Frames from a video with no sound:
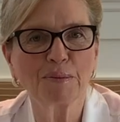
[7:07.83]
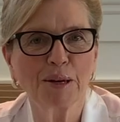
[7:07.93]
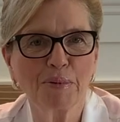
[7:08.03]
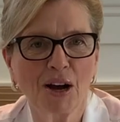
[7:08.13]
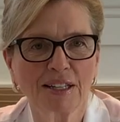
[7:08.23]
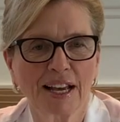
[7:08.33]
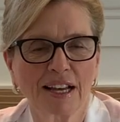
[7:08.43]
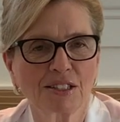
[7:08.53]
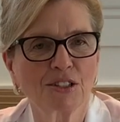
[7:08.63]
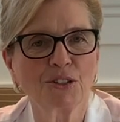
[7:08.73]
my
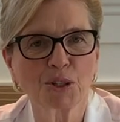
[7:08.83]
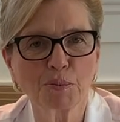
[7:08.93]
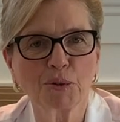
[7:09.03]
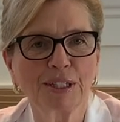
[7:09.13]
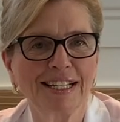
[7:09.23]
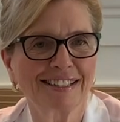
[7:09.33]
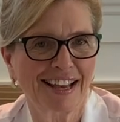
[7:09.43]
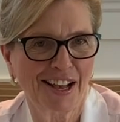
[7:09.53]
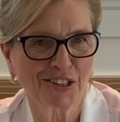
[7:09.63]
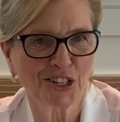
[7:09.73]
podcast, Nurse Maureen's
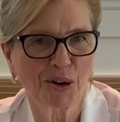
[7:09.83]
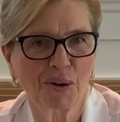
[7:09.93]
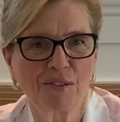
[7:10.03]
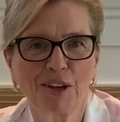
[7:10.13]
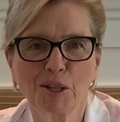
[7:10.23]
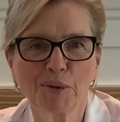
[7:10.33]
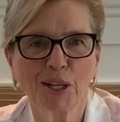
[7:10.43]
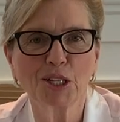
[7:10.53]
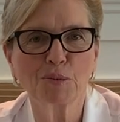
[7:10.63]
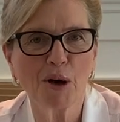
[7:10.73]
Health Show, available
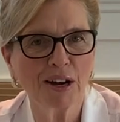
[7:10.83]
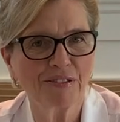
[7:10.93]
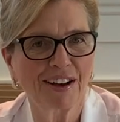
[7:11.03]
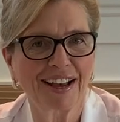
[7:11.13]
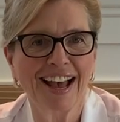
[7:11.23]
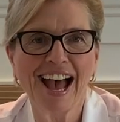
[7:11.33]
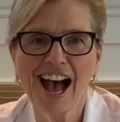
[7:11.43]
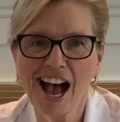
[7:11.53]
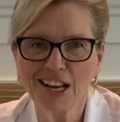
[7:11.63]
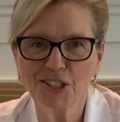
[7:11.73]
on Spotify,
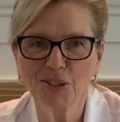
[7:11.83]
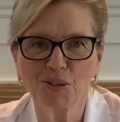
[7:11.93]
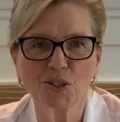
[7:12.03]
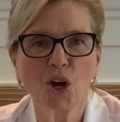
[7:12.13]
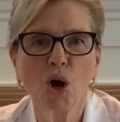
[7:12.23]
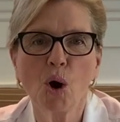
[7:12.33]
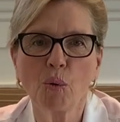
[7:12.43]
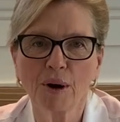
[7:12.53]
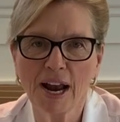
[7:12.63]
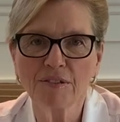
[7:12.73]
iTunes, or
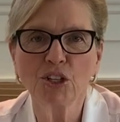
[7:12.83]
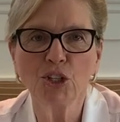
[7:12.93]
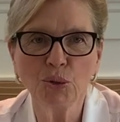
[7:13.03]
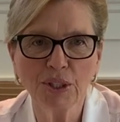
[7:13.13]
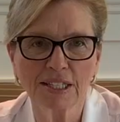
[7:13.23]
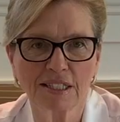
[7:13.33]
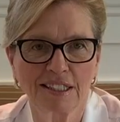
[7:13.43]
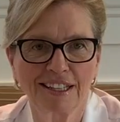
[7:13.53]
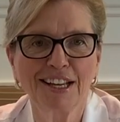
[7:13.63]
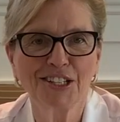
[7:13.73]
wherever you
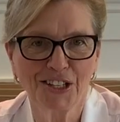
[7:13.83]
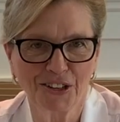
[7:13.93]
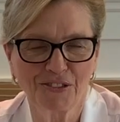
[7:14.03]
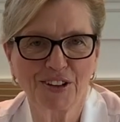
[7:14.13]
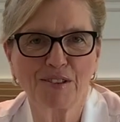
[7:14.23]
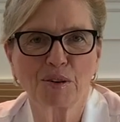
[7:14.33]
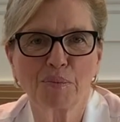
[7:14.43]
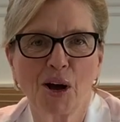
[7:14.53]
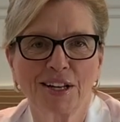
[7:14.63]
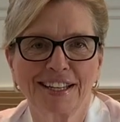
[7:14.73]
listen to your favorite
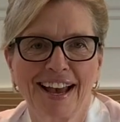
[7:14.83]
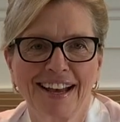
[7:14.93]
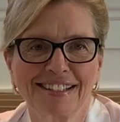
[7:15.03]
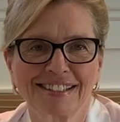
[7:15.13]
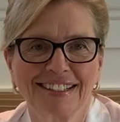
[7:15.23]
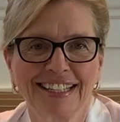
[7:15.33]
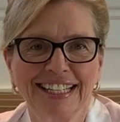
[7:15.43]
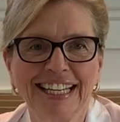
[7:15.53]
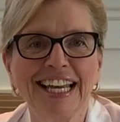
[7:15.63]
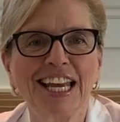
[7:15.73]
podcasts.
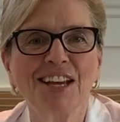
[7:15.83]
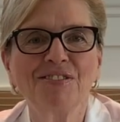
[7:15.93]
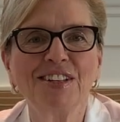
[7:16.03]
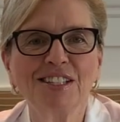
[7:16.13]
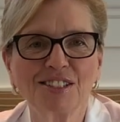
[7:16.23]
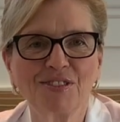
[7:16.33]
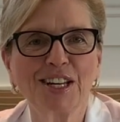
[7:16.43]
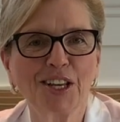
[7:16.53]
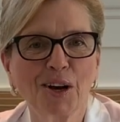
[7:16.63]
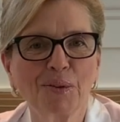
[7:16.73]
If this
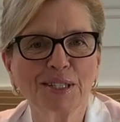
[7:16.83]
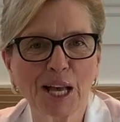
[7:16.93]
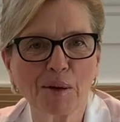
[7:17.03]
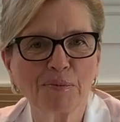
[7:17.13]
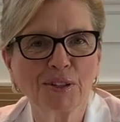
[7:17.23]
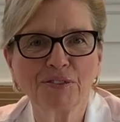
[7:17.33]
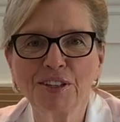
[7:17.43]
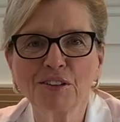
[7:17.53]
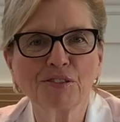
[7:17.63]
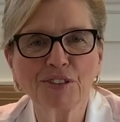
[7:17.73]
video was helpful,
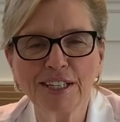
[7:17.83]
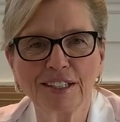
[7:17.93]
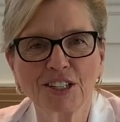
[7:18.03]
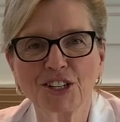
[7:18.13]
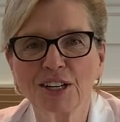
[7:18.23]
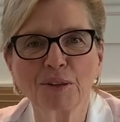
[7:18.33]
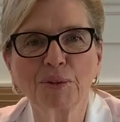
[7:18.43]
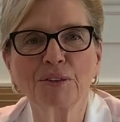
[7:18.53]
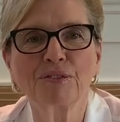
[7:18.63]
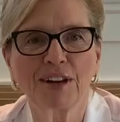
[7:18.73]
feel free to share it
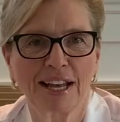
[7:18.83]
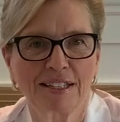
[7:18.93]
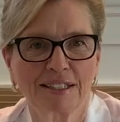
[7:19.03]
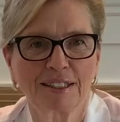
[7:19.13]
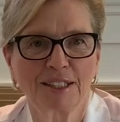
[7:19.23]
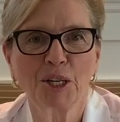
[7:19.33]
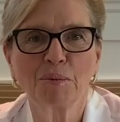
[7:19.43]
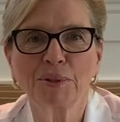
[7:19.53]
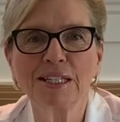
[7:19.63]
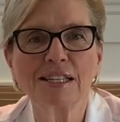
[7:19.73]
with a friend.
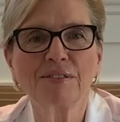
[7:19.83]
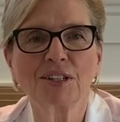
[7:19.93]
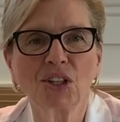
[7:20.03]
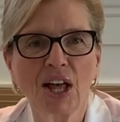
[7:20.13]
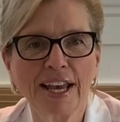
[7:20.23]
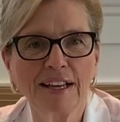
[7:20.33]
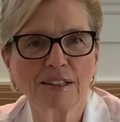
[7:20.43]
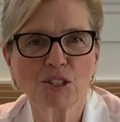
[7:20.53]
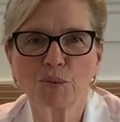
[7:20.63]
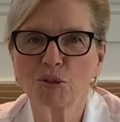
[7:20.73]
Please give it a like,
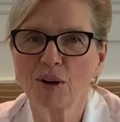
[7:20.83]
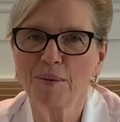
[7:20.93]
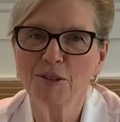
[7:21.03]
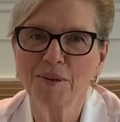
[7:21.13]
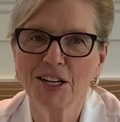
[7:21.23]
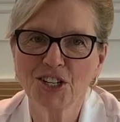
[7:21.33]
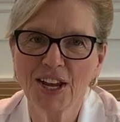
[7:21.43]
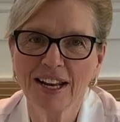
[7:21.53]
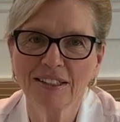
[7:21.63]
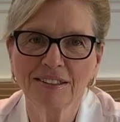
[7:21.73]
subscribe to my
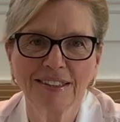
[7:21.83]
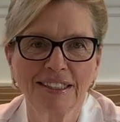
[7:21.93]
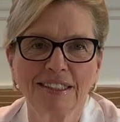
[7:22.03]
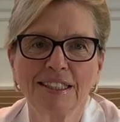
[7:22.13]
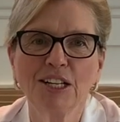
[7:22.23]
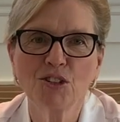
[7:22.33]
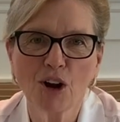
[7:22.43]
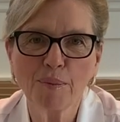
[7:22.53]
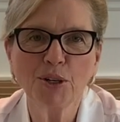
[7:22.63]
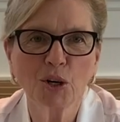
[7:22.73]
channel, and
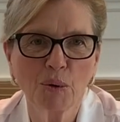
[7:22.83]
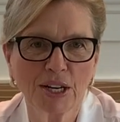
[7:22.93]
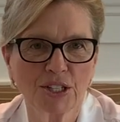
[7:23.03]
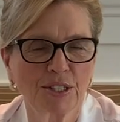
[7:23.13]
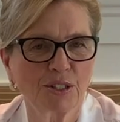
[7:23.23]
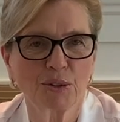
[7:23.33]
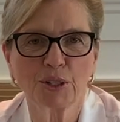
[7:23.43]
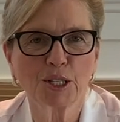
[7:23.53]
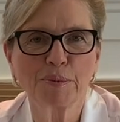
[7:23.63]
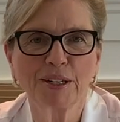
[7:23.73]
drop your questions or
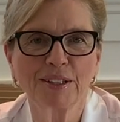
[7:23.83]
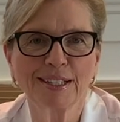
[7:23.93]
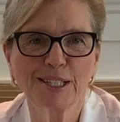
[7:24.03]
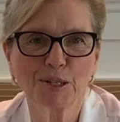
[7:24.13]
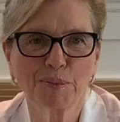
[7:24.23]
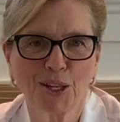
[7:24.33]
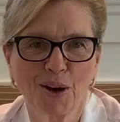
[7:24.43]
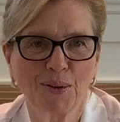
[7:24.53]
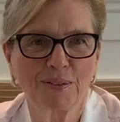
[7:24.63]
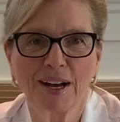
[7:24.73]
experiences
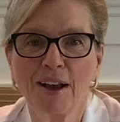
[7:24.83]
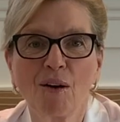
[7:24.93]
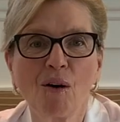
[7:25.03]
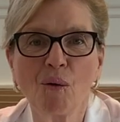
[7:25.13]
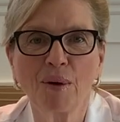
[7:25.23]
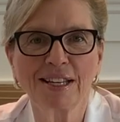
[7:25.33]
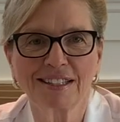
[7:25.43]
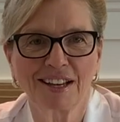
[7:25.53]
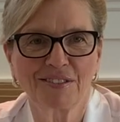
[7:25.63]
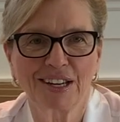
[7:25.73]
below. I always
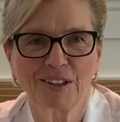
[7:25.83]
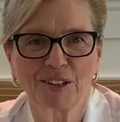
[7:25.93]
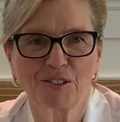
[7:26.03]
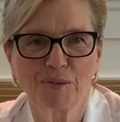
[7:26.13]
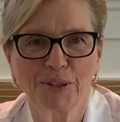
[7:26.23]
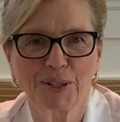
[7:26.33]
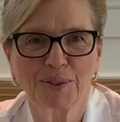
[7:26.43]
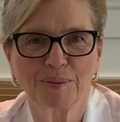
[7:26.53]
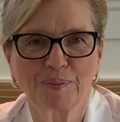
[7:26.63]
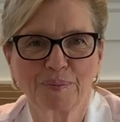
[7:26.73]
love hearing from you.
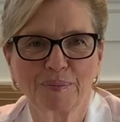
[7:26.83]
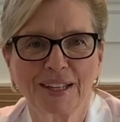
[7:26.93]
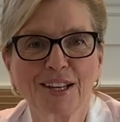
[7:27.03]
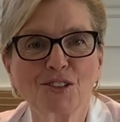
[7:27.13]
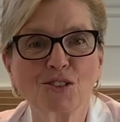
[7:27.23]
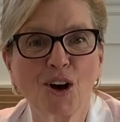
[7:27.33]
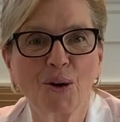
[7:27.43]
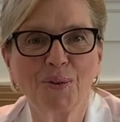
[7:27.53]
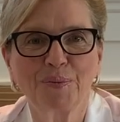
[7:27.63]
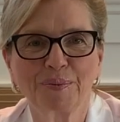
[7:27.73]

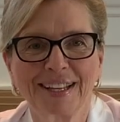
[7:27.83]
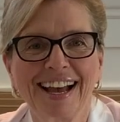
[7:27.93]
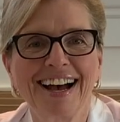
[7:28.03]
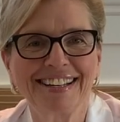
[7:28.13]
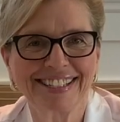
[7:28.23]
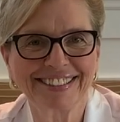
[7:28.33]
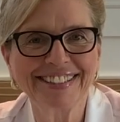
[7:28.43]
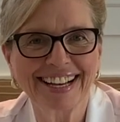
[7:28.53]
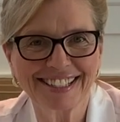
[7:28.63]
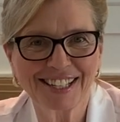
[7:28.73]
So, until
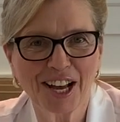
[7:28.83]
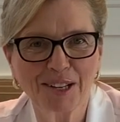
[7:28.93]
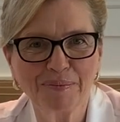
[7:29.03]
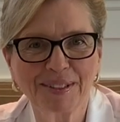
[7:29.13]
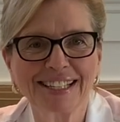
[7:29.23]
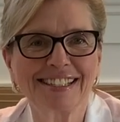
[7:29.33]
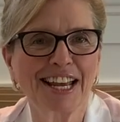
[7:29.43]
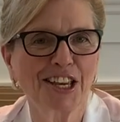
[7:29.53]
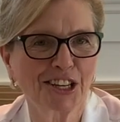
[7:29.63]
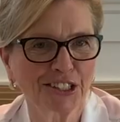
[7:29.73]
next time,
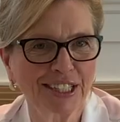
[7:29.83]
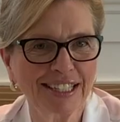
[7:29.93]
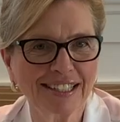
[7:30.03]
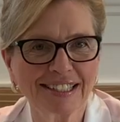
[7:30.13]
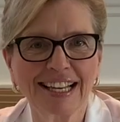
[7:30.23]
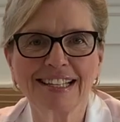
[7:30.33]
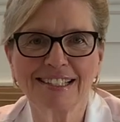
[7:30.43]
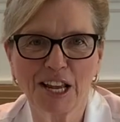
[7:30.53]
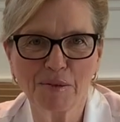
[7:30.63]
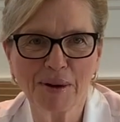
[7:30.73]
stay curious,
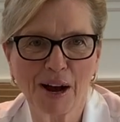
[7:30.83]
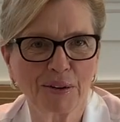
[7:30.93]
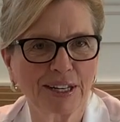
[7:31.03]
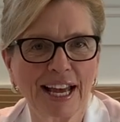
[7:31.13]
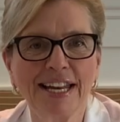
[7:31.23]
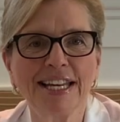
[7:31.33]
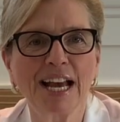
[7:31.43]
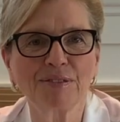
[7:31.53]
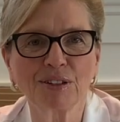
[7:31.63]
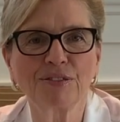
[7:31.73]
stay empowered, and
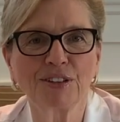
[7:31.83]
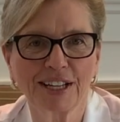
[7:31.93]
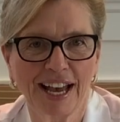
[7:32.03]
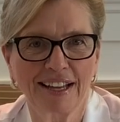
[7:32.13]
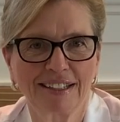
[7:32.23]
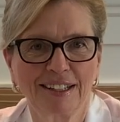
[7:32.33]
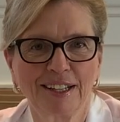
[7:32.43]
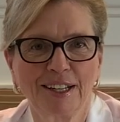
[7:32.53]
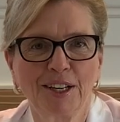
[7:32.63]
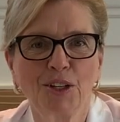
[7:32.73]
never forget,
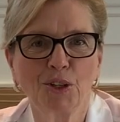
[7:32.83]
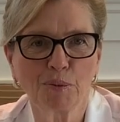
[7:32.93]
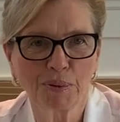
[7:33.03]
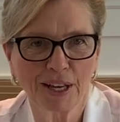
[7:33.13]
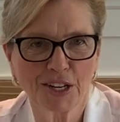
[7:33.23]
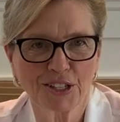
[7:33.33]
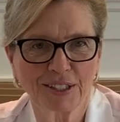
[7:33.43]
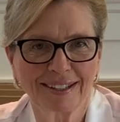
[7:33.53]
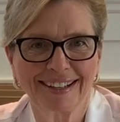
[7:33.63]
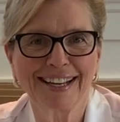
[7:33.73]
your pleasure
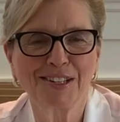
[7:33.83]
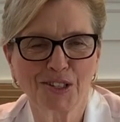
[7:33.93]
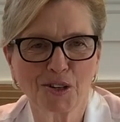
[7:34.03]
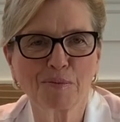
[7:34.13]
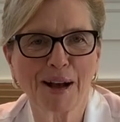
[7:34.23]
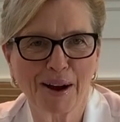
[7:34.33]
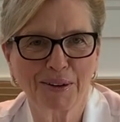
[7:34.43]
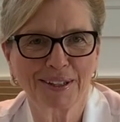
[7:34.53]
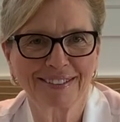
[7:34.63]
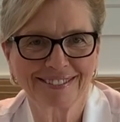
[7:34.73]
is your power.